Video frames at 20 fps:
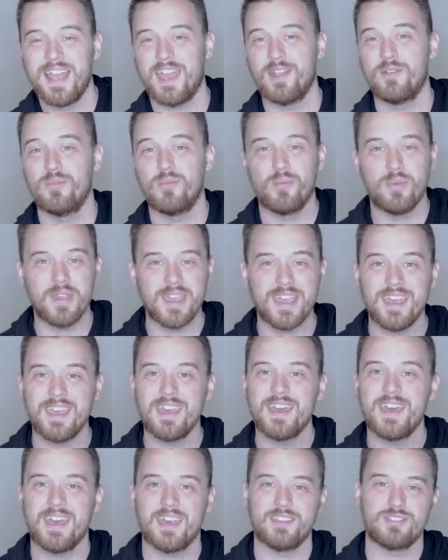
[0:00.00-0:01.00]
and
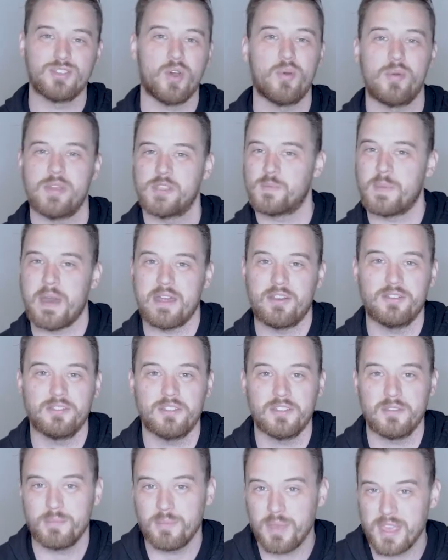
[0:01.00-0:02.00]
we is always better
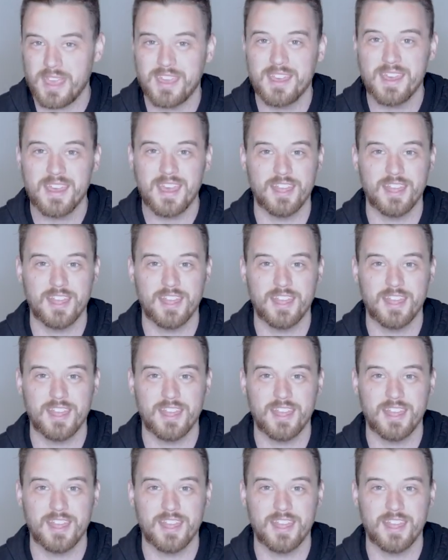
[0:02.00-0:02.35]
than me.